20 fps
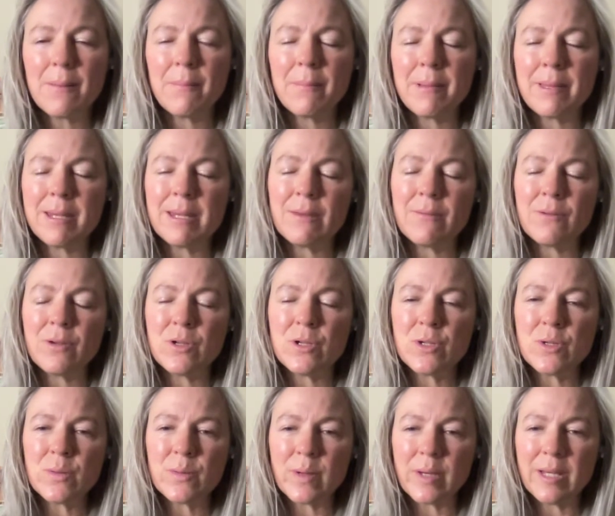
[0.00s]
But if you
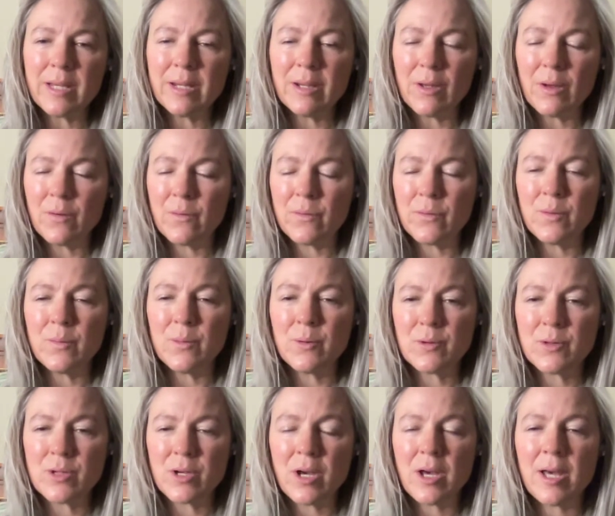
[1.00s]
do it a few more
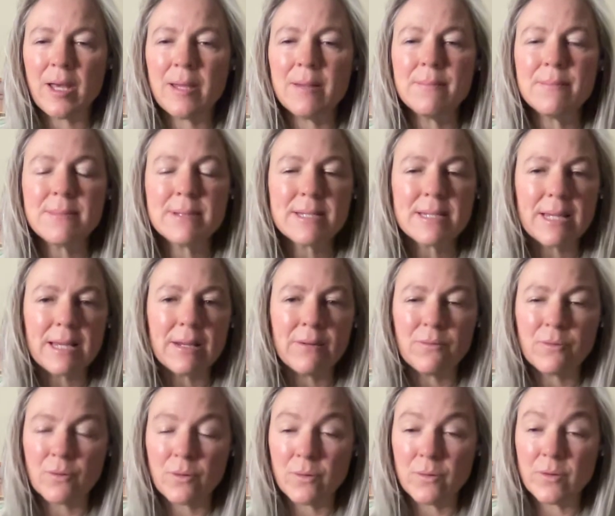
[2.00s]
times and
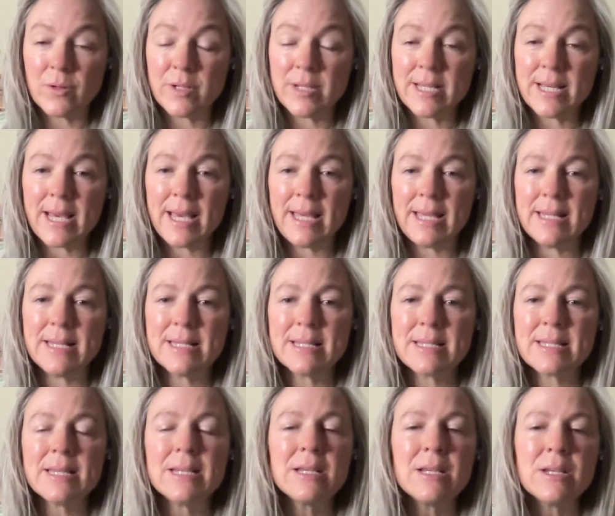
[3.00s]
for a few
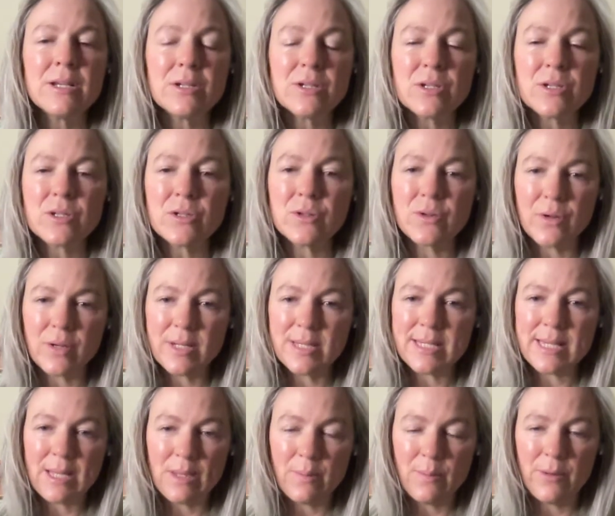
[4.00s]
days, just notice
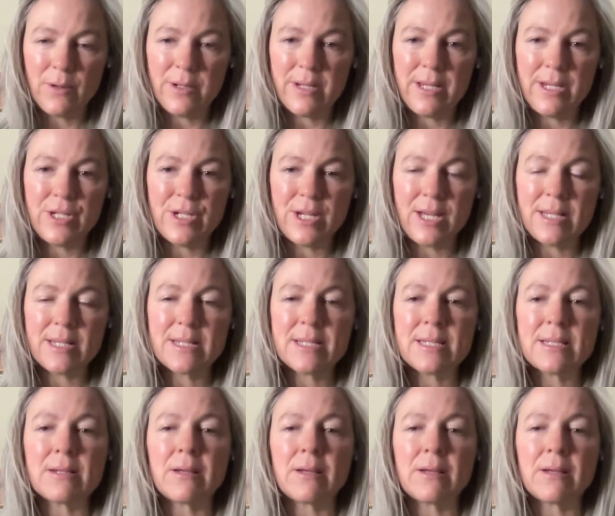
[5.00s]
how the body adjusts.